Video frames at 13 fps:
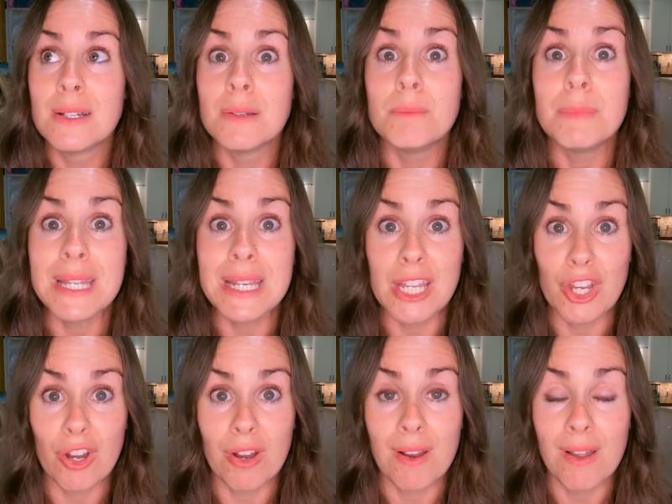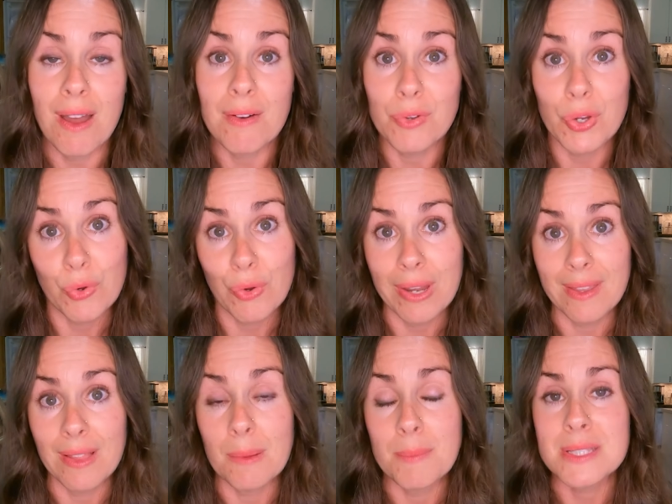meatier of a
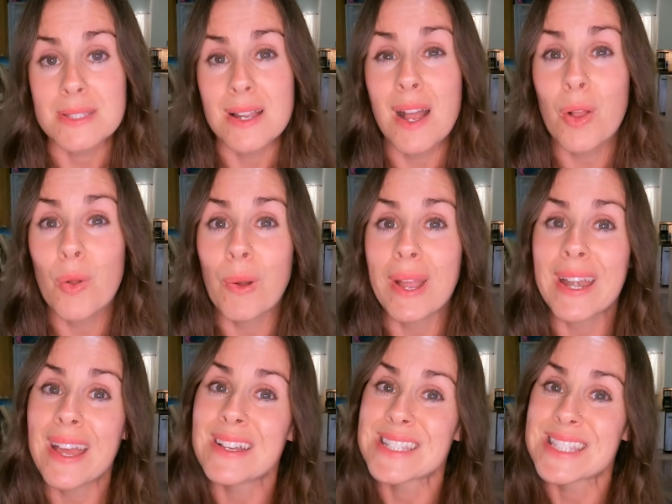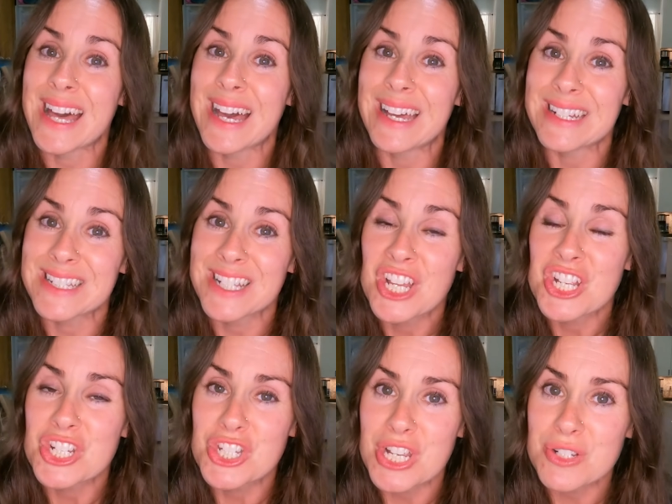curriculum. It's not quite as that
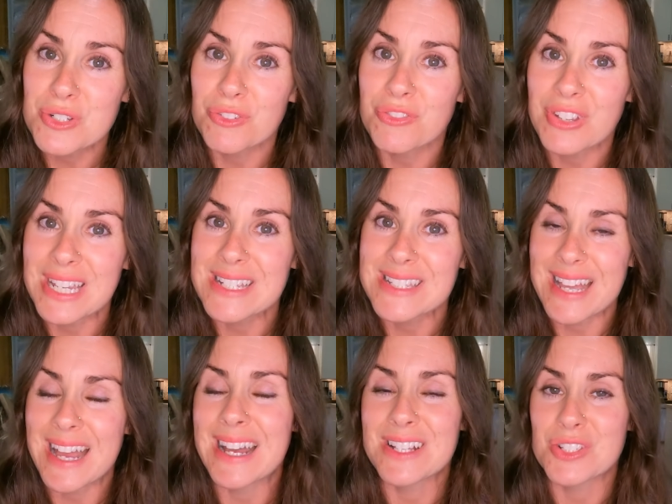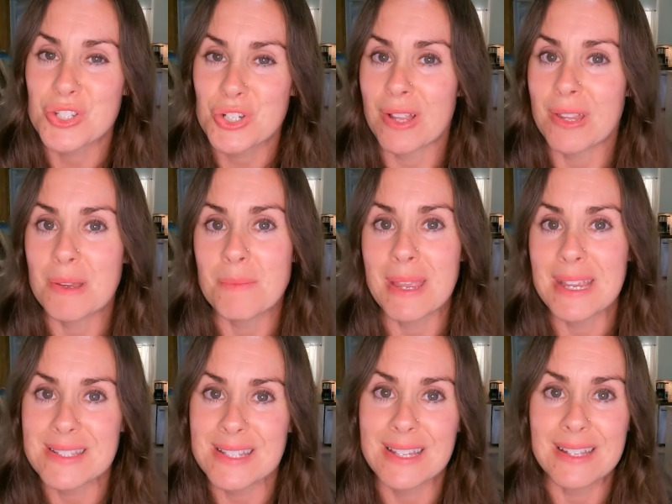gentle feast as Charlotte
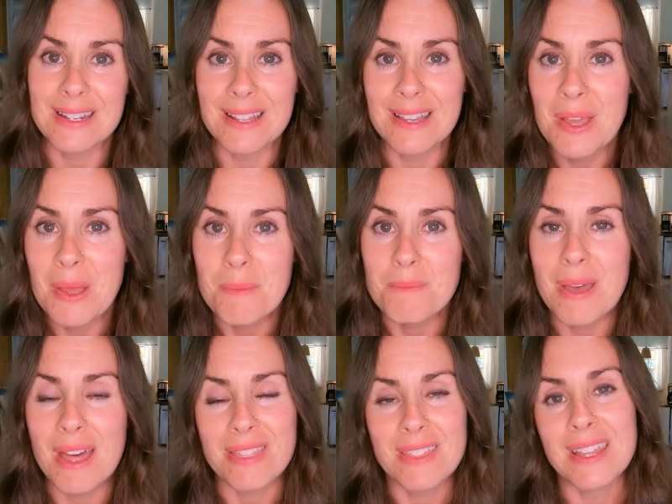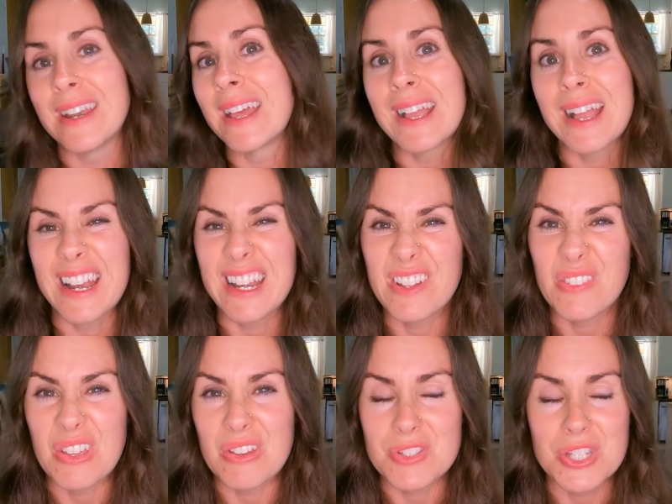Mason method kind
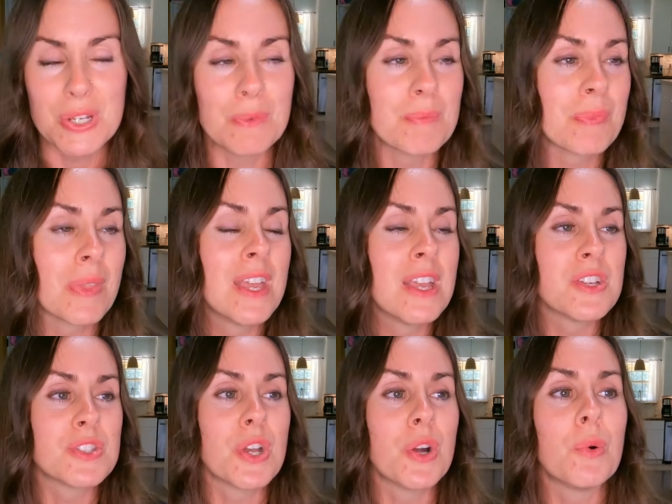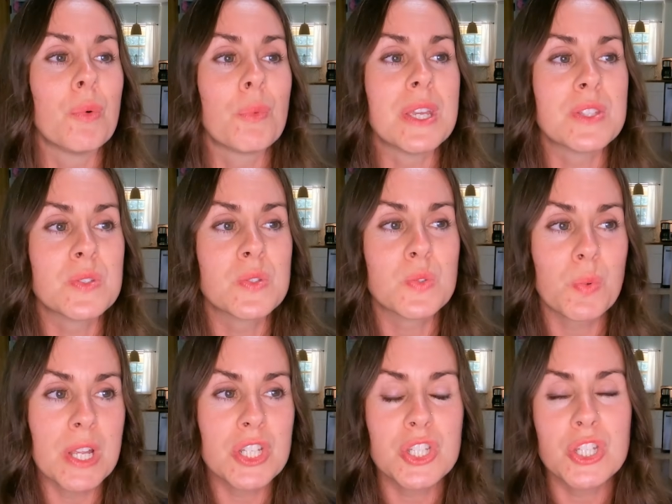of gives you. So we
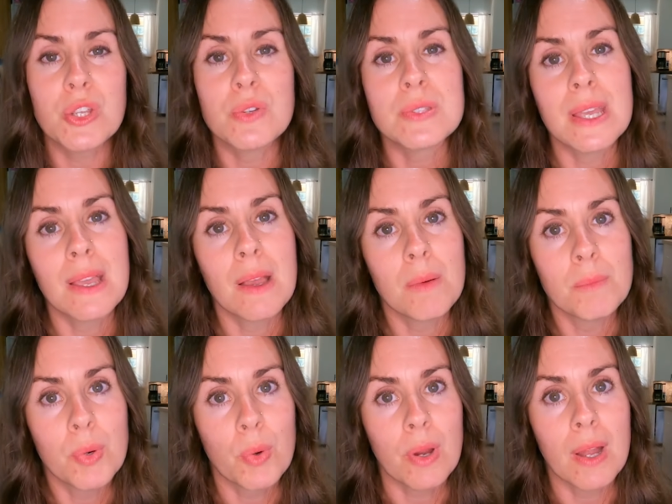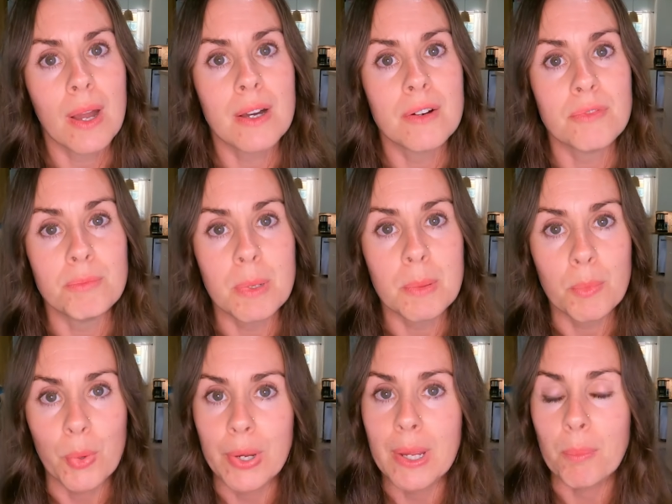switched to using more of
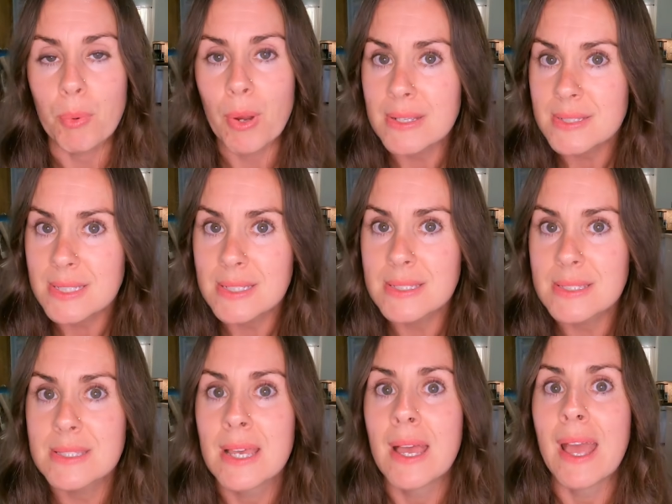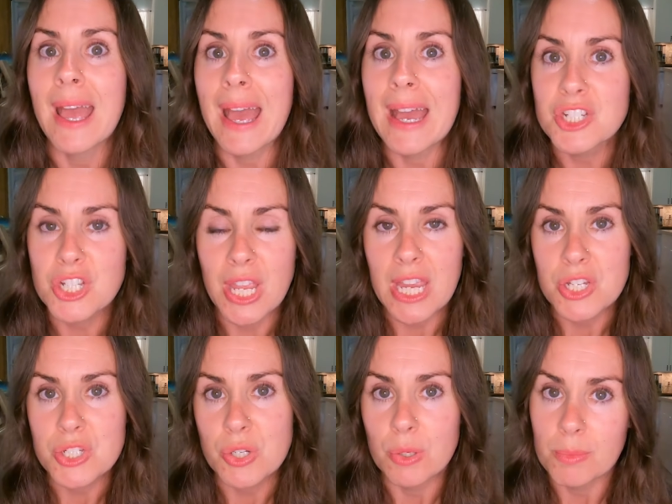Memoria Press's
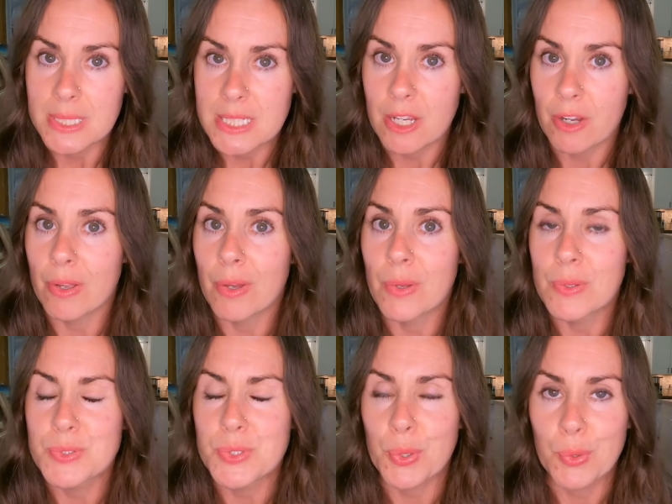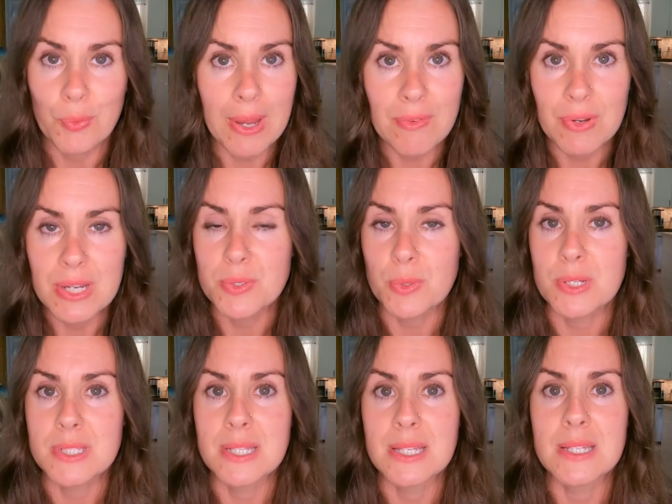educational materials, great
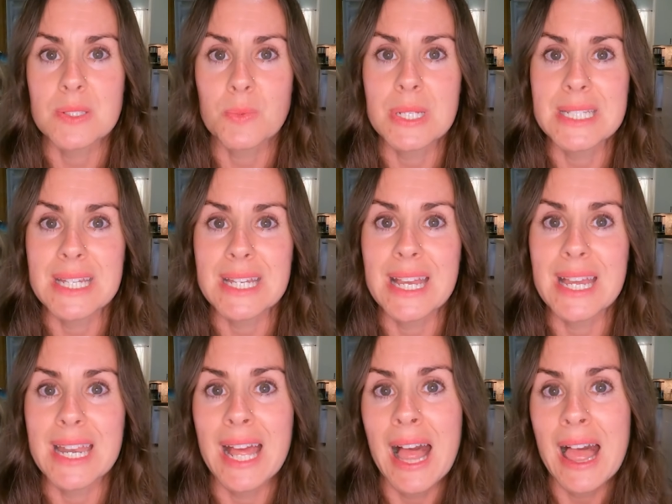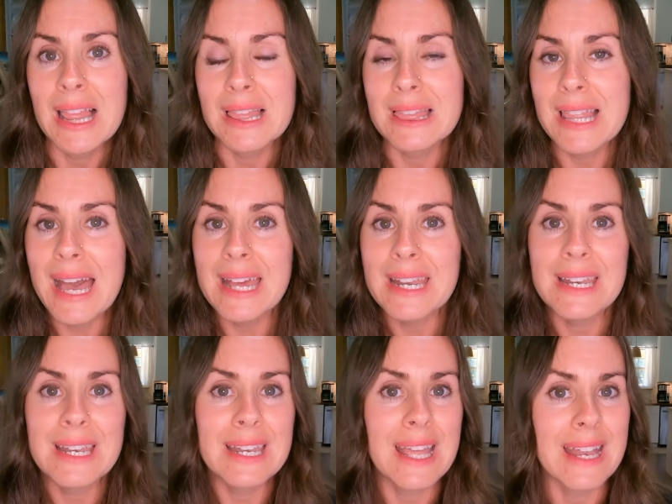resources. We did
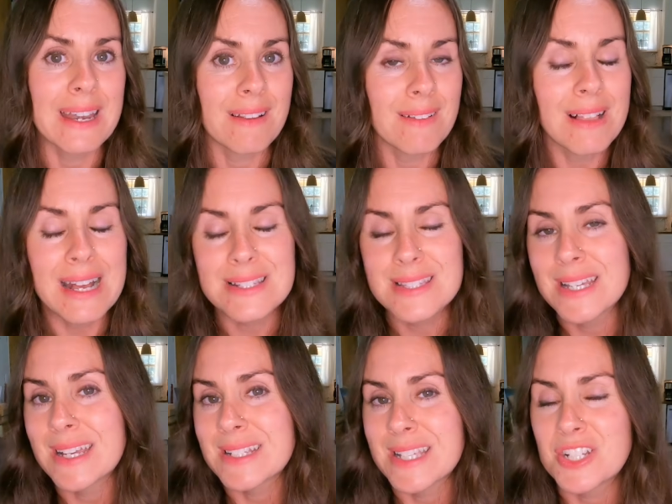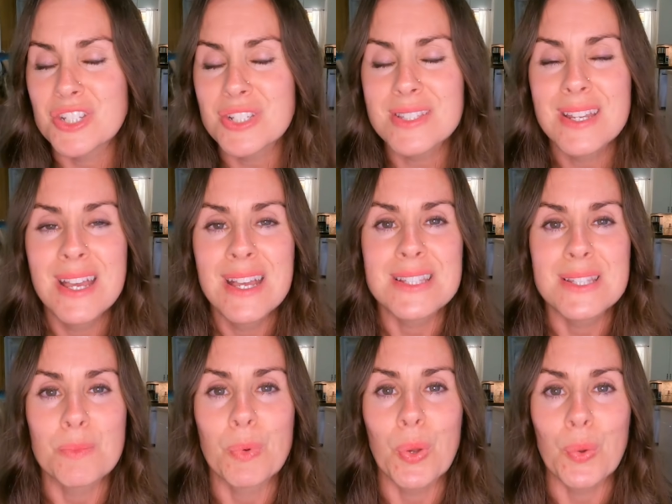Latin and classics and just
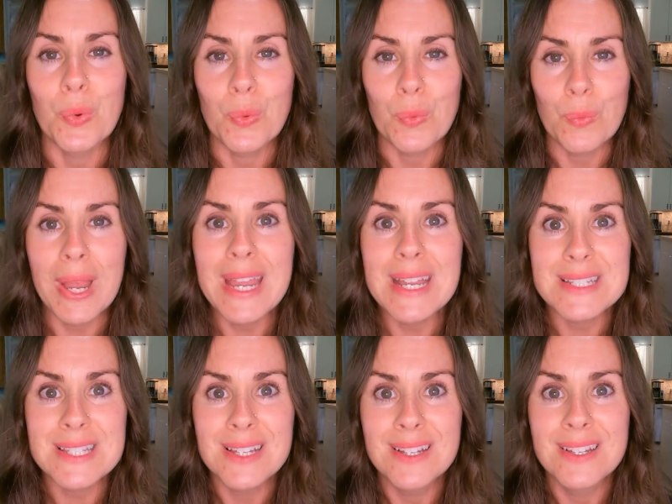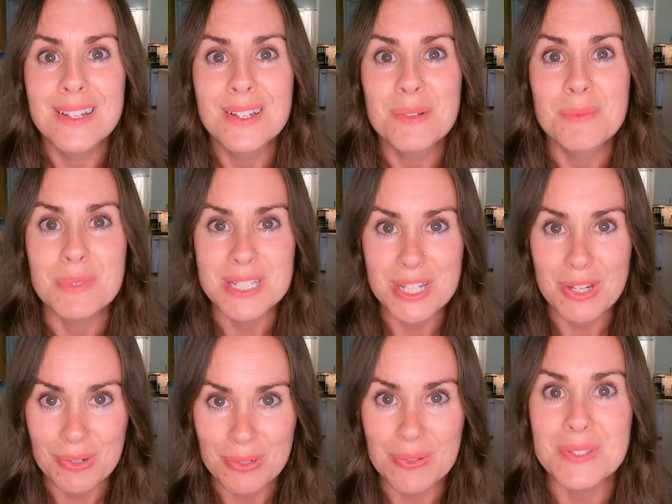some great
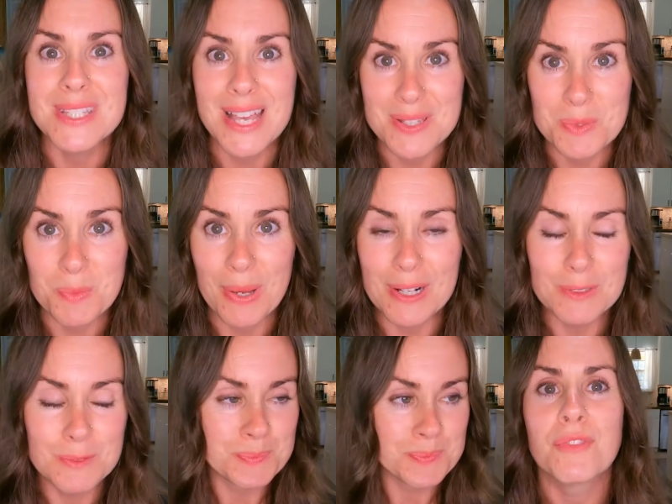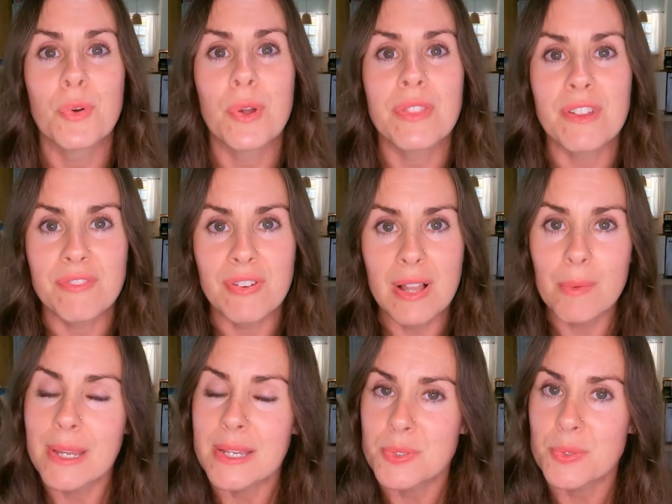materials as well. For the
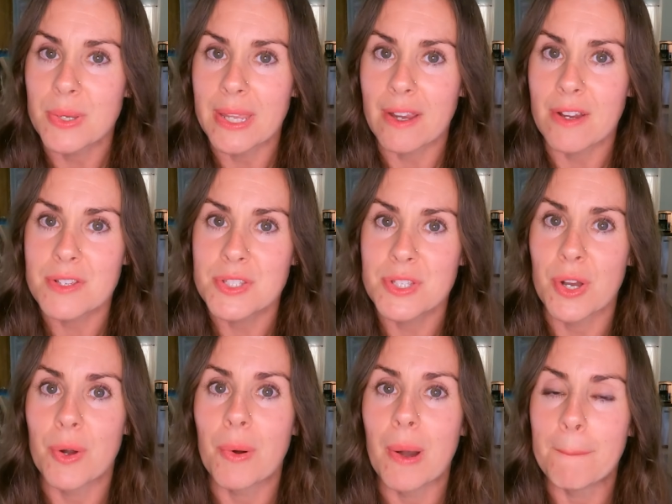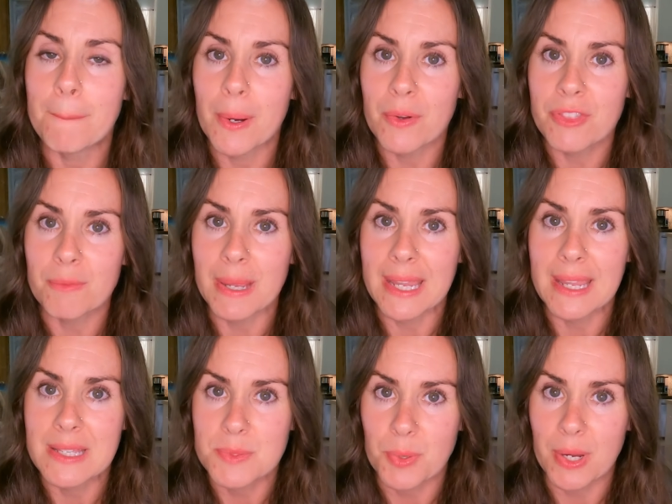following school year, so both of my
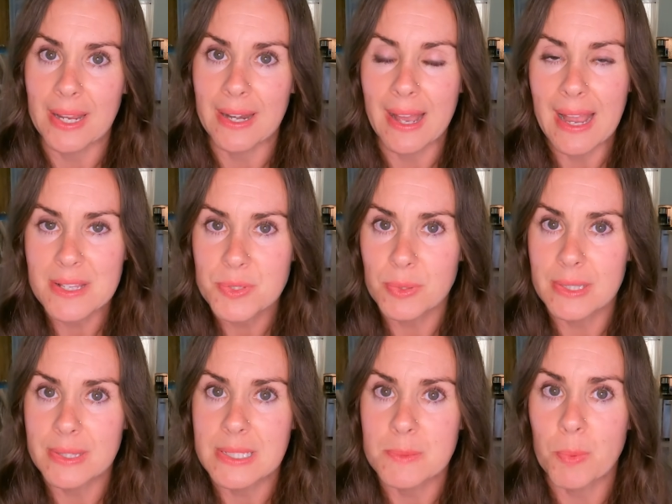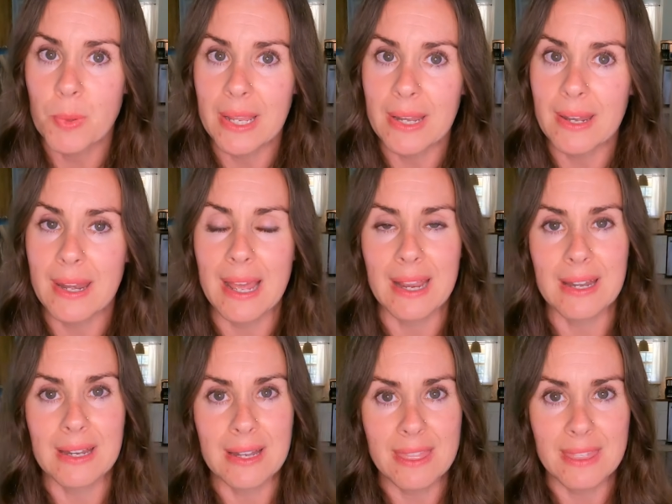kids were in high school at this point,
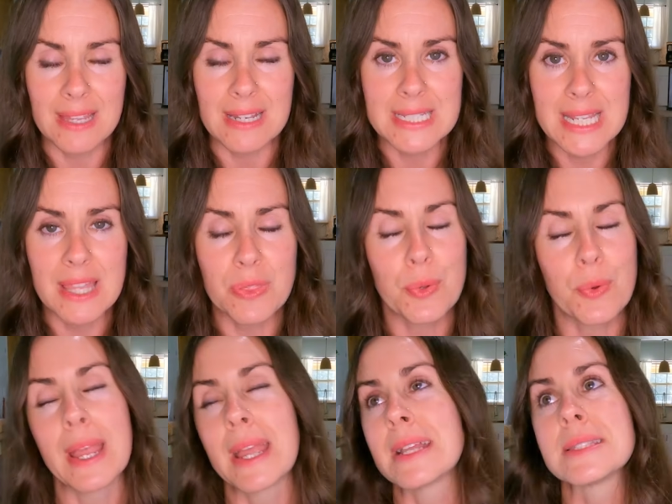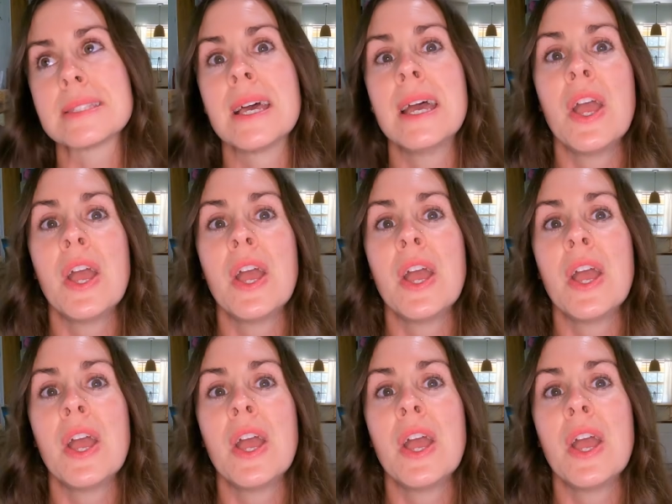9th and 10th grades,